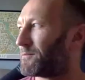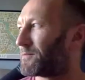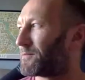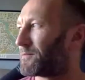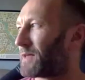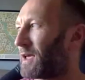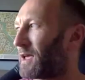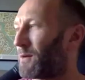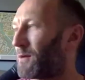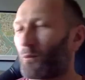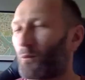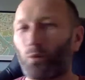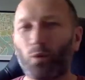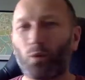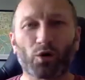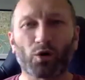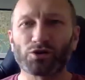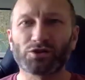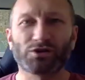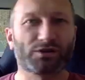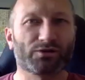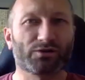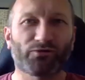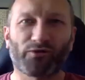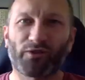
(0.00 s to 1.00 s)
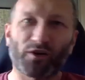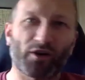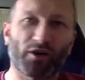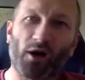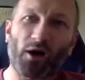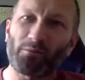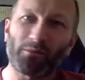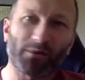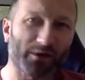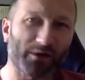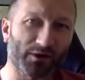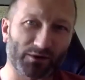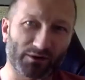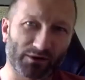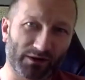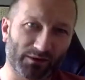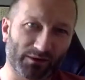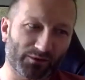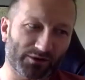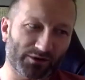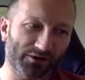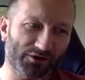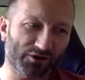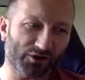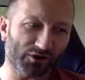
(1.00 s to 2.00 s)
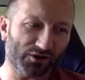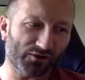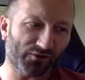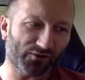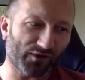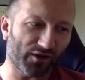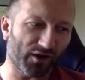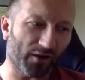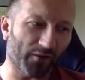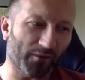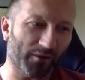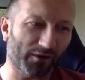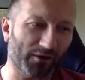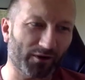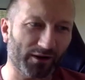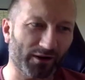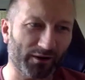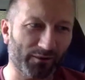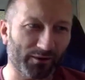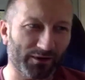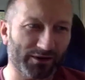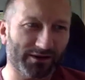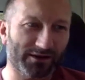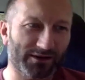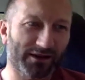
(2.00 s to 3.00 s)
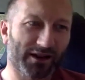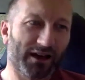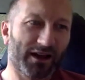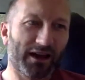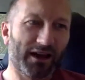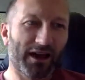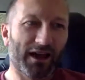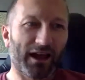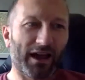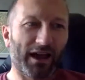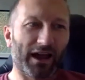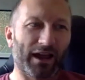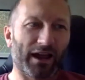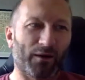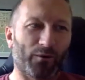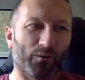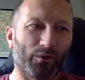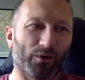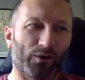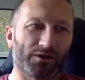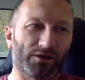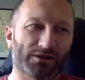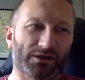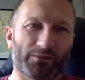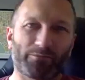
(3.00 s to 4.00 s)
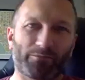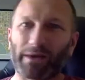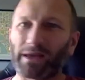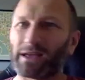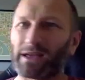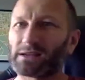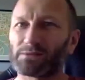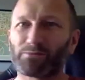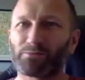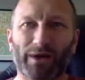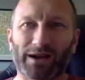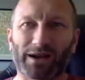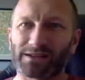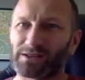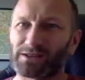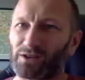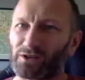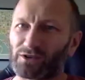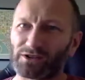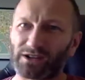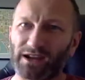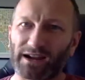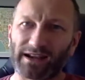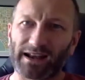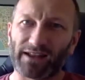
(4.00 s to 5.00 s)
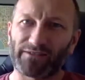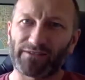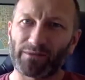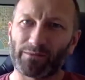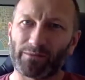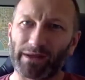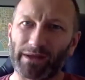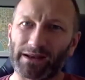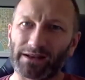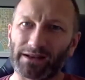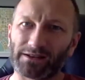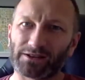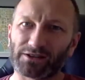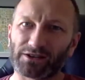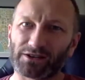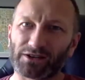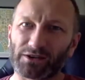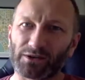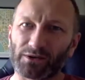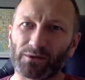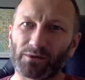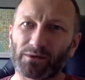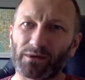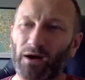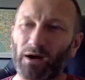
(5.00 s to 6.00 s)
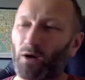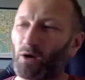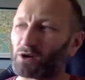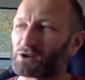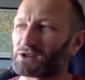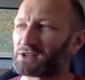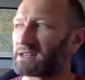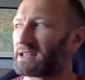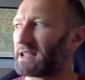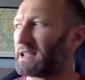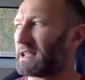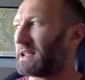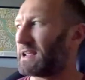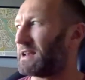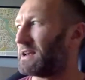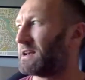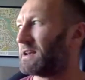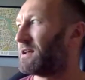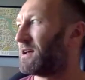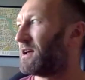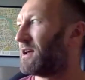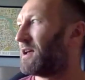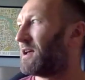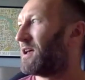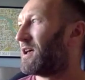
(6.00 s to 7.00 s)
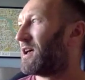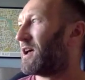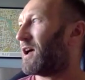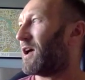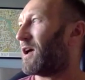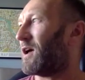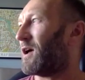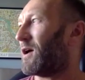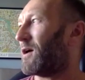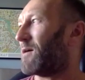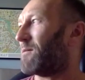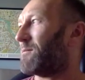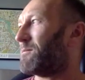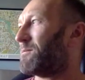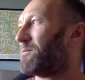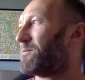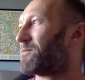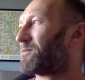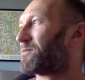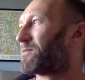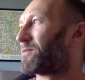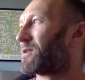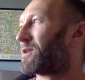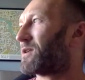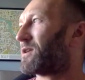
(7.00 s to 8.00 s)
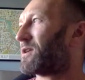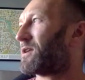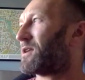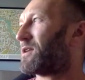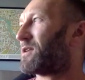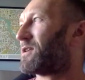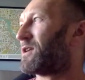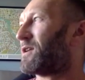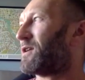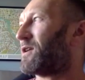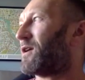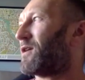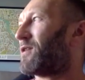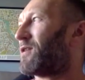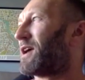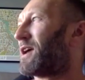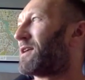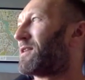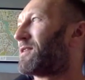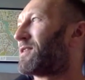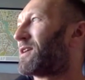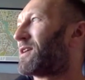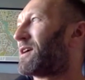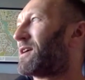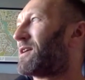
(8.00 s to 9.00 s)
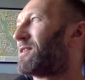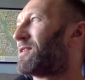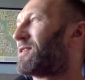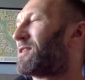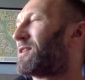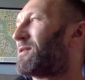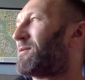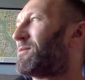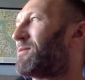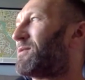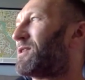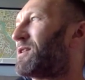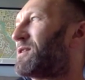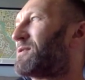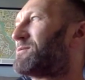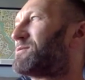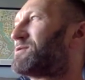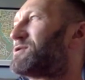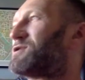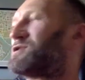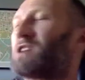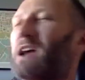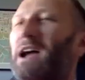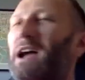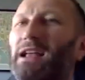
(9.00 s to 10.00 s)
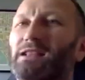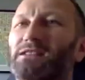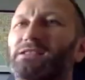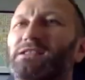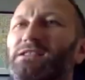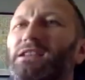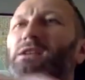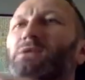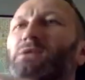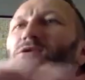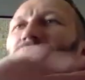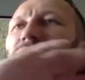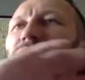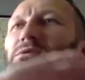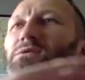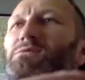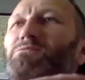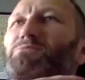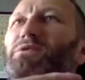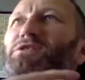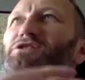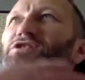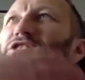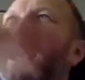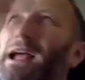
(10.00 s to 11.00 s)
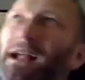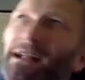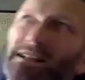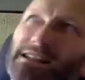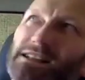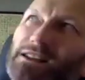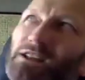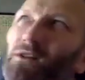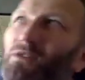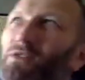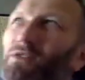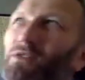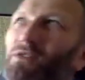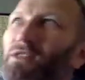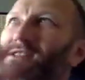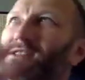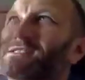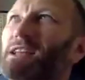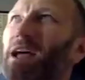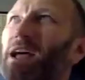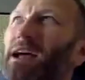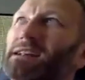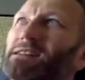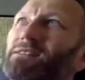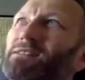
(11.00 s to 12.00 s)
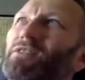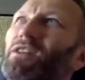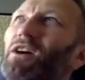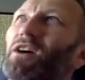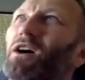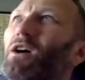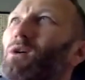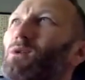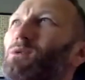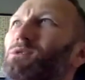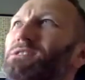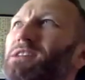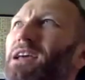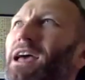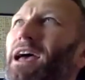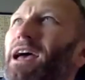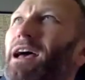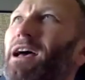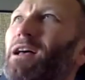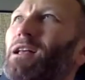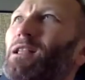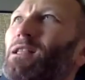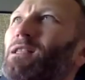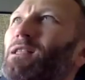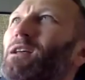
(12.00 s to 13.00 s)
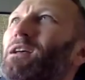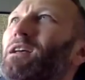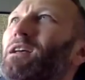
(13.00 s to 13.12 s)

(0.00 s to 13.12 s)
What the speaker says: it was phenomenal. It was just phenomenal. It was the biggest press launch I'd ever been to or seen. You know, the title sequence was projected on the side of the hotel.